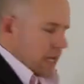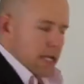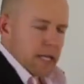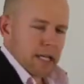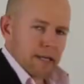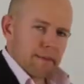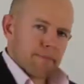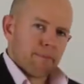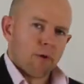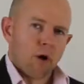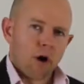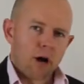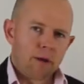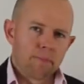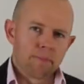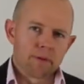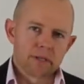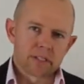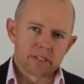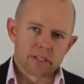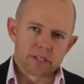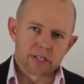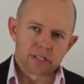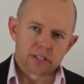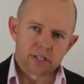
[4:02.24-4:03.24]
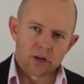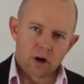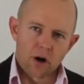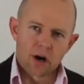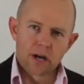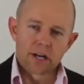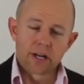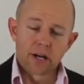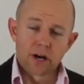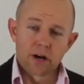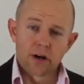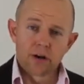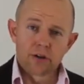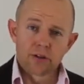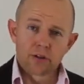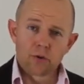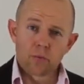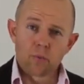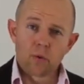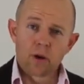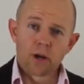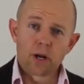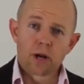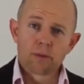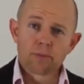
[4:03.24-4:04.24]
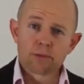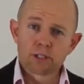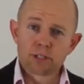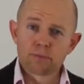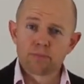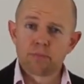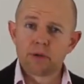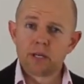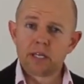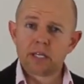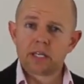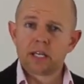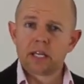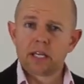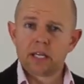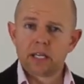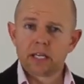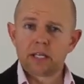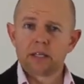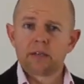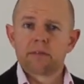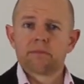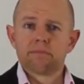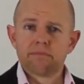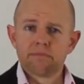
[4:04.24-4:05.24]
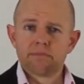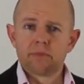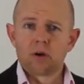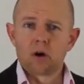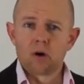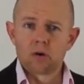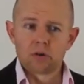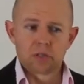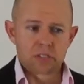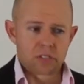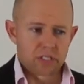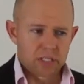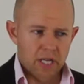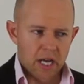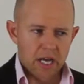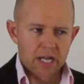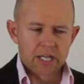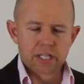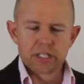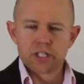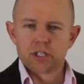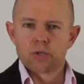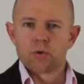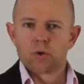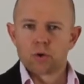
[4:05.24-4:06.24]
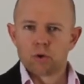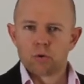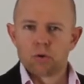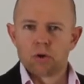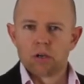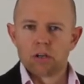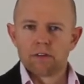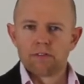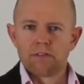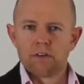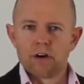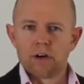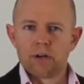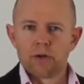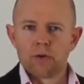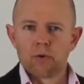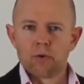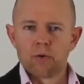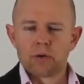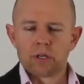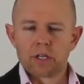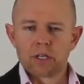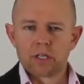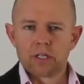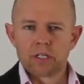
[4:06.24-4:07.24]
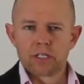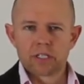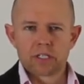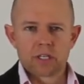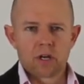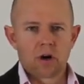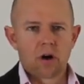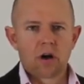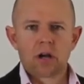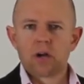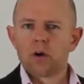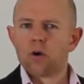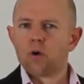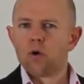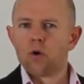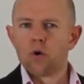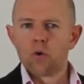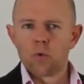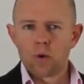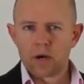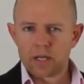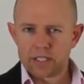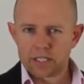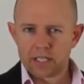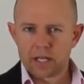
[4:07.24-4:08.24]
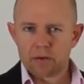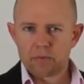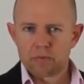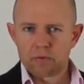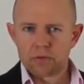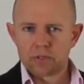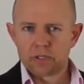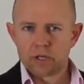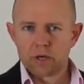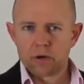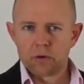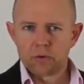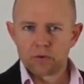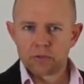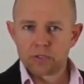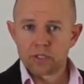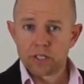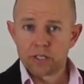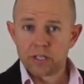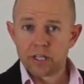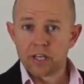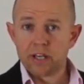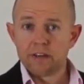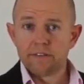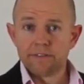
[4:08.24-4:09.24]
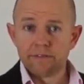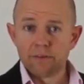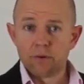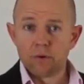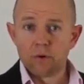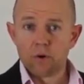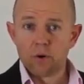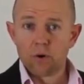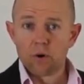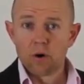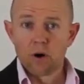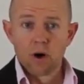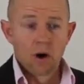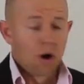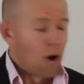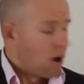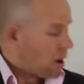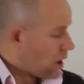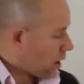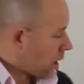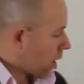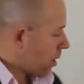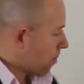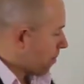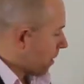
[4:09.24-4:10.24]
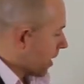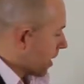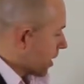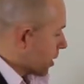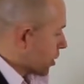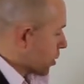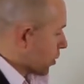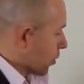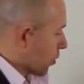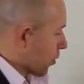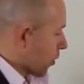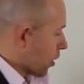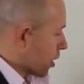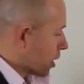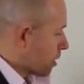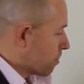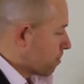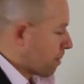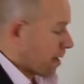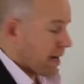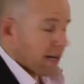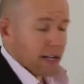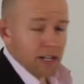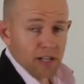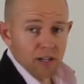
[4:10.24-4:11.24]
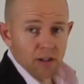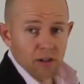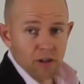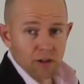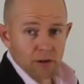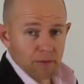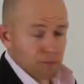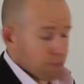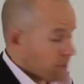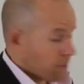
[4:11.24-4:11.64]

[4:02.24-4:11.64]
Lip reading: In my business, I know that when I'm speaking on stage to a qualified audience, I always get results. So therefore, I make sure I spend a lot,